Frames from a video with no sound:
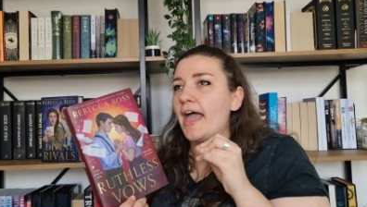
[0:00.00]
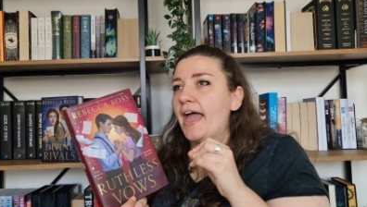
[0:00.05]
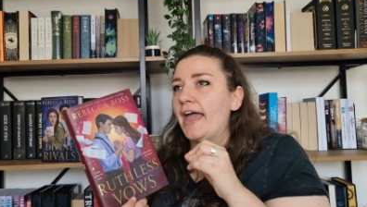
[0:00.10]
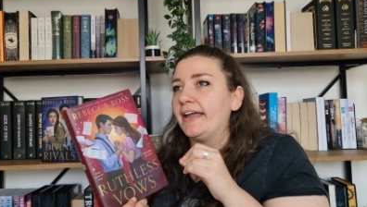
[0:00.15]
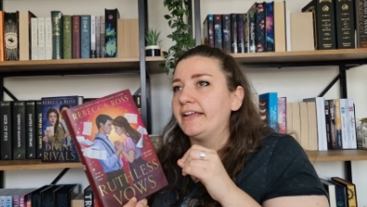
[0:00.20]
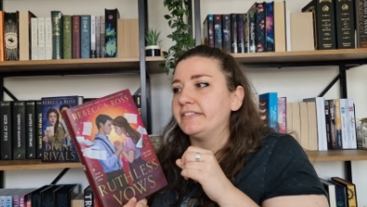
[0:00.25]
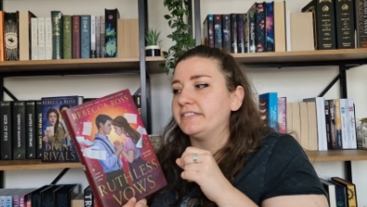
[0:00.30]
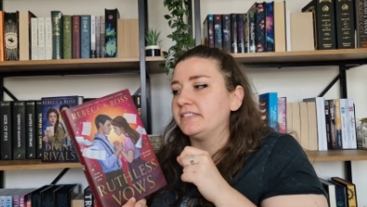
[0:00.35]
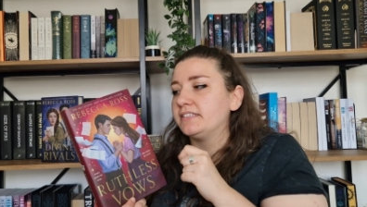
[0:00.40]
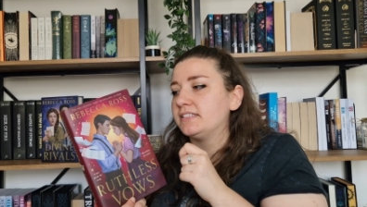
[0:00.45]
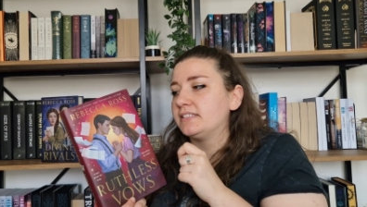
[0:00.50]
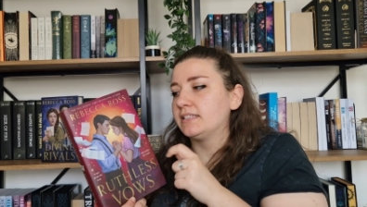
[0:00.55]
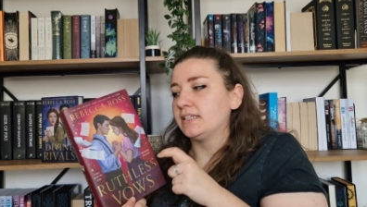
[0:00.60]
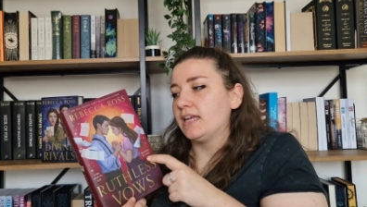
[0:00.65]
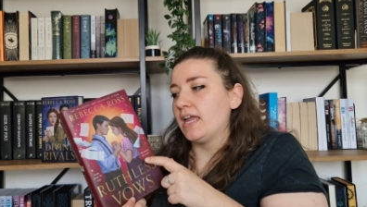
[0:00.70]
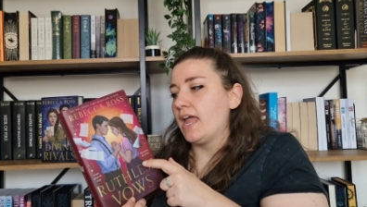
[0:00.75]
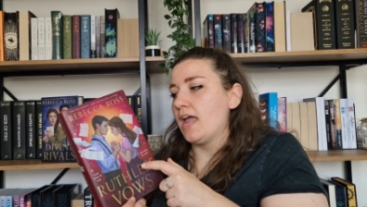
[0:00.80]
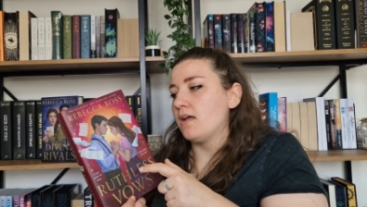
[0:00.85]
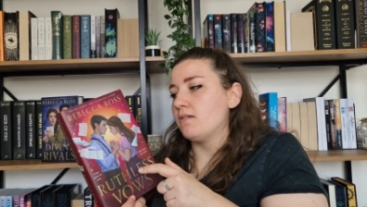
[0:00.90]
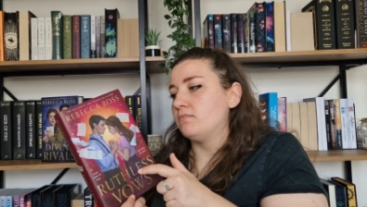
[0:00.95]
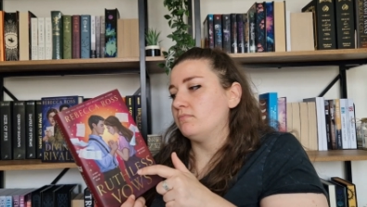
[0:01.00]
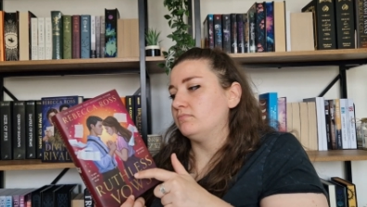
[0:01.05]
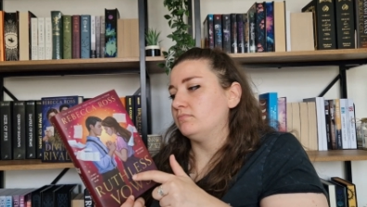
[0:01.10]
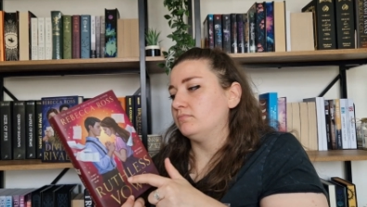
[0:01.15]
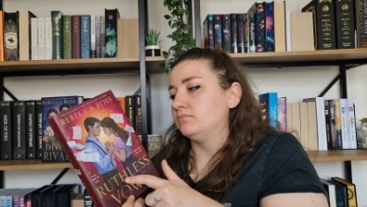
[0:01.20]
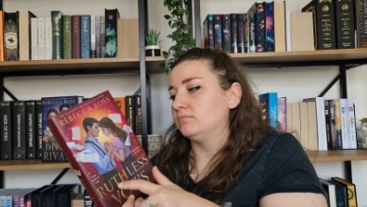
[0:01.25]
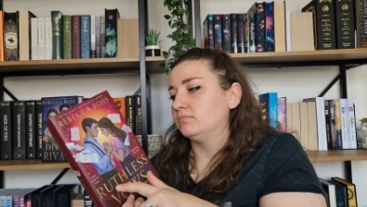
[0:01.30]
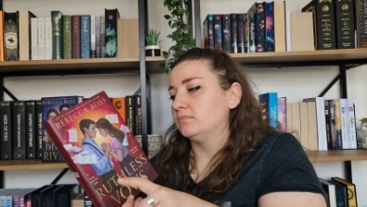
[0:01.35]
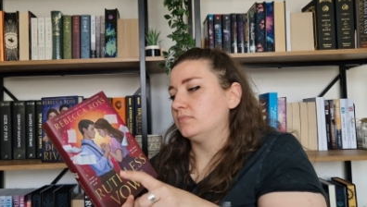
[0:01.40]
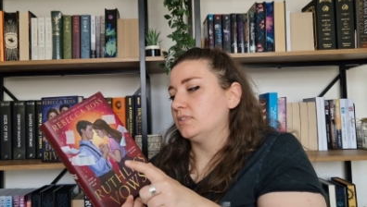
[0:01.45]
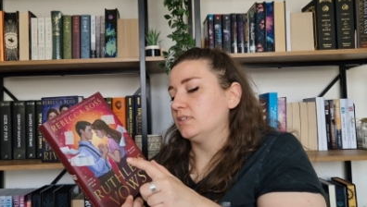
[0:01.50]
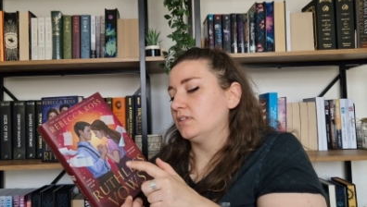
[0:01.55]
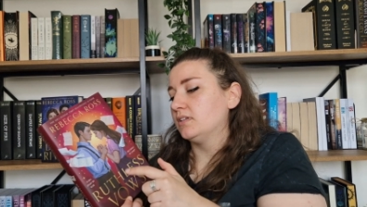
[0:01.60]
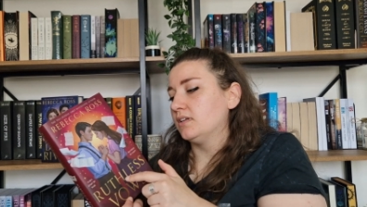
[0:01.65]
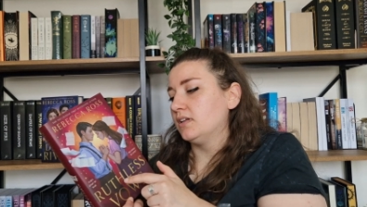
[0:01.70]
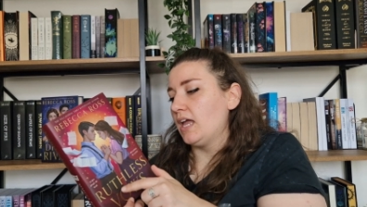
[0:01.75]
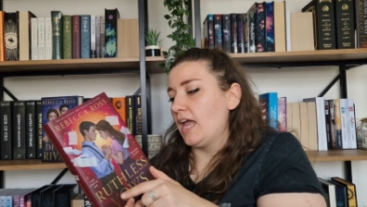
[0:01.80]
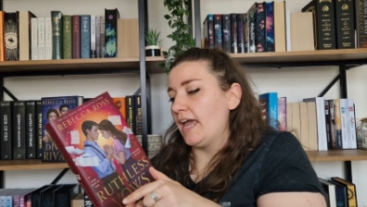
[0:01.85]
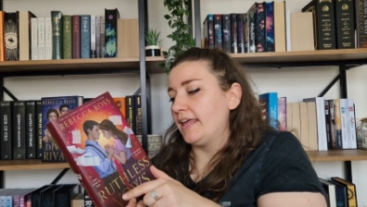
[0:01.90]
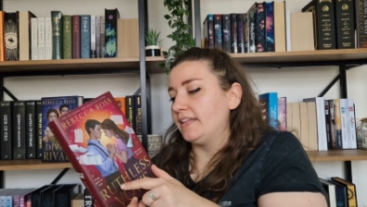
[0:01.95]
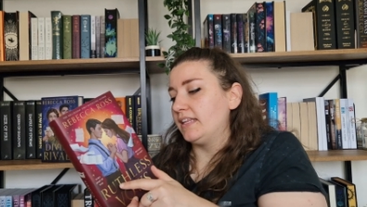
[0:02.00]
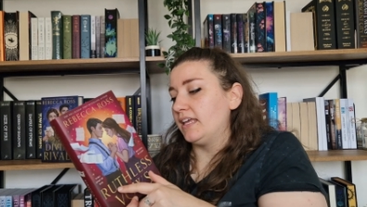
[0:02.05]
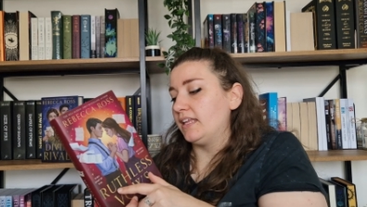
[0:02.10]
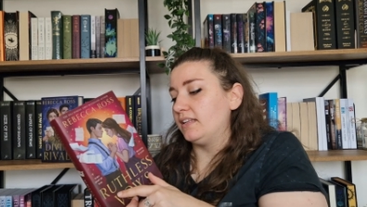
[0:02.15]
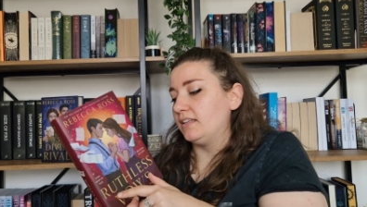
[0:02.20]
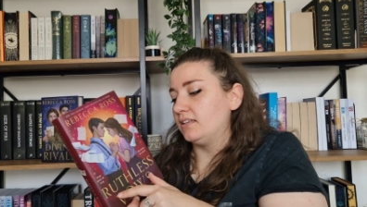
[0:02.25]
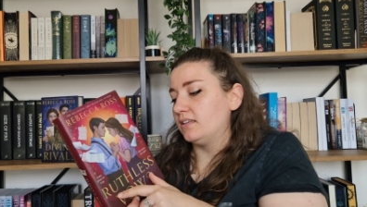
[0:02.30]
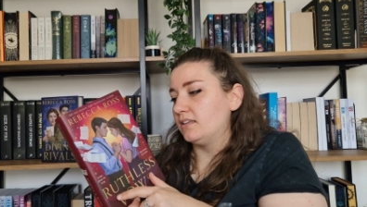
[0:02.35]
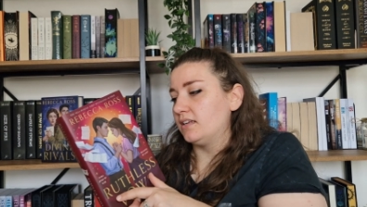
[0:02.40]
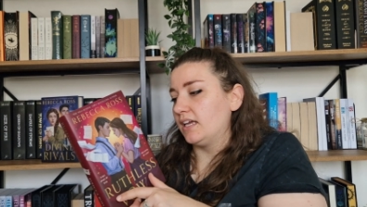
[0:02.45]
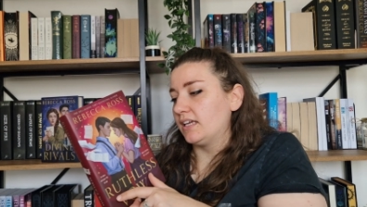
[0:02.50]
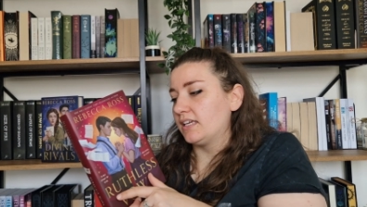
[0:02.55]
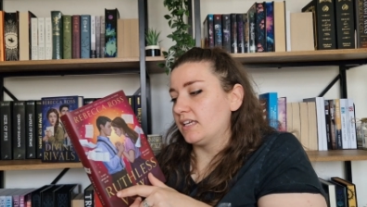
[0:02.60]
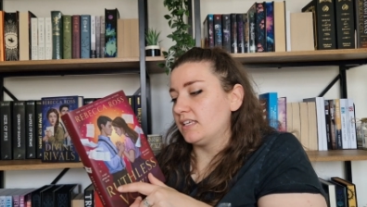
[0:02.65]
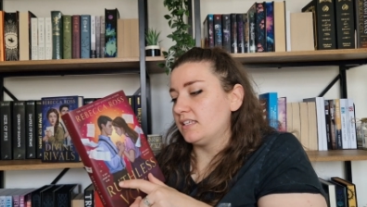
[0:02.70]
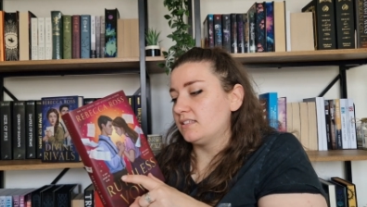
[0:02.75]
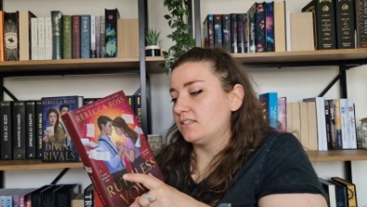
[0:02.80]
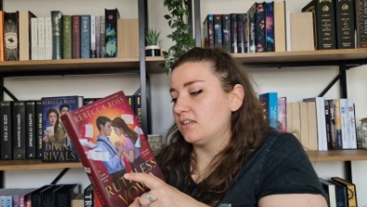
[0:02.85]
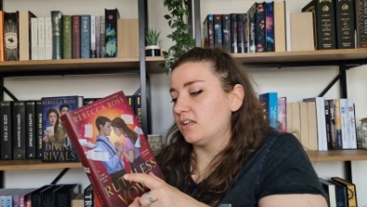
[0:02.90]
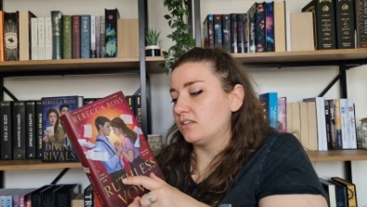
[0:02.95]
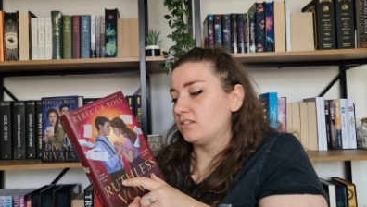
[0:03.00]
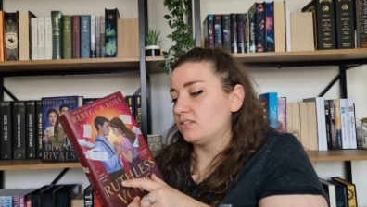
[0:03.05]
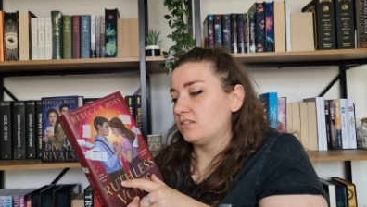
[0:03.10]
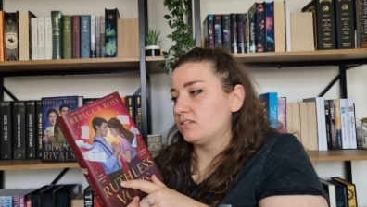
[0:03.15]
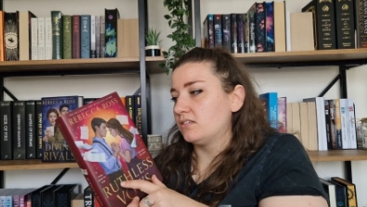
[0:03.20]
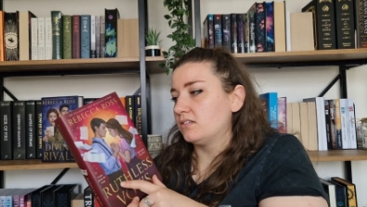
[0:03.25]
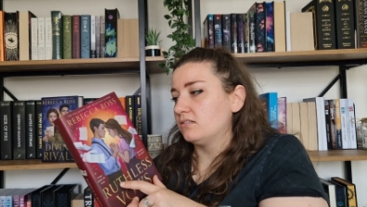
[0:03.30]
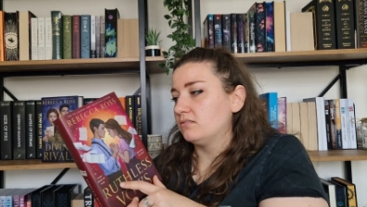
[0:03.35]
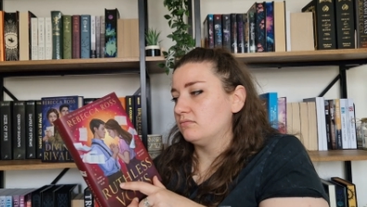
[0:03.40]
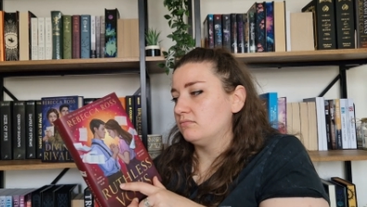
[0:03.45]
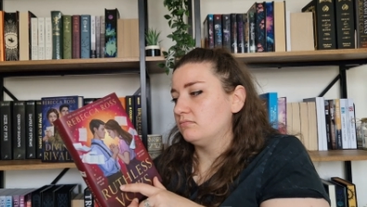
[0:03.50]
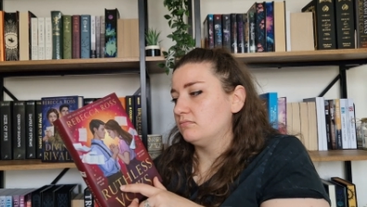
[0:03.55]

and um, and then like he starts